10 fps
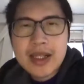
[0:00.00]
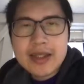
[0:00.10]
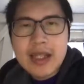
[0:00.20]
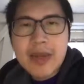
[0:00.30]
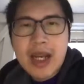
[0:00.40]

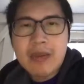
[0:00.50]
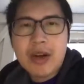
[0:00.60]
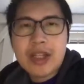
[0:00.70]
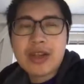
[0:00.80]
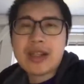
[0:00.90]
Things become more
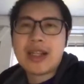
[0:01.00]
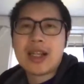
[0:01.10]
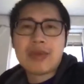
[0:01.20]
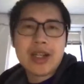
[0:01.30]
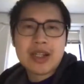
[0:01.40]
interesting
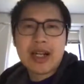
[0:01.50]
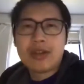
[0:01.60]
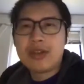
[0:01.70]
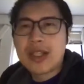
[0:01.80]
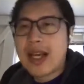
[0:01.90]
as we start to
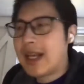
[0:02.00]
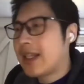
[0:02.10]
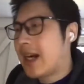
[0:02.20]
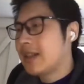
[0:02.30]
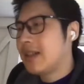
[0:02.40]
look at
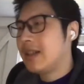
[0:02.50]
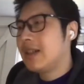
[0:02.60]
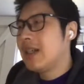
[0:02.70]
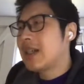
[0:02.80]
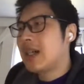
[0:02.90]
other
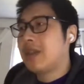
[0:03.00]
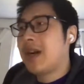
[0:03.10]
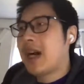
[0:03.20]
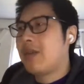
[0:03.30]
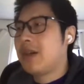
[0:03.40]
kind of
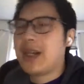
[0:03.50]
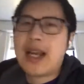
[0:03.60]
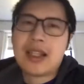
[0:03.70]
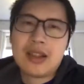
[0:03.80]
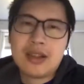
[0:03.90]
hardware
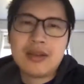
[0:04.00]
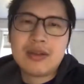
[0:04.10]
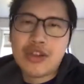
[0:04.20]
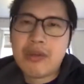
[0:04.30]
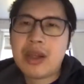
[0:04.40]
like
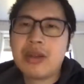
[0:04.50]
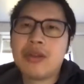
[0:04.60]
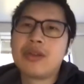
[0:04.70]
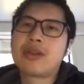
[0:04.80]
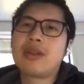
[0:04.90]

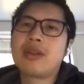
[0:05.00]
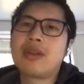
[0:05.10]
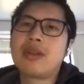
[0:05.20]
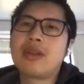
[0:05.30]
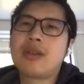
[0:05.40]
GPUs
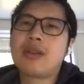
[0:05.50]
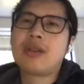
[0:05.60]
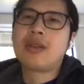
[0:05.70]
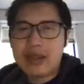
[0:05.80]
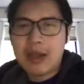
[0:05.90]
or
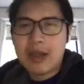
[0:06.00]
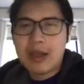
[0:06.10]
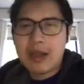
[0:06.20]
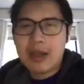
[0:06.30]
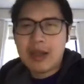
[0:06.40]

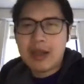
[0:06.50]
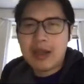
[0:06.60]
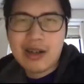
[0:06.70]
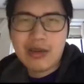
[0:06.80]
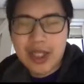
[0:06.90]
emerging new
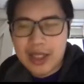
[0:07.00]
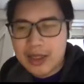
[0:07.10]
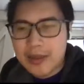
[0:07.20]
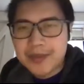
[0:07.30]
accelerators.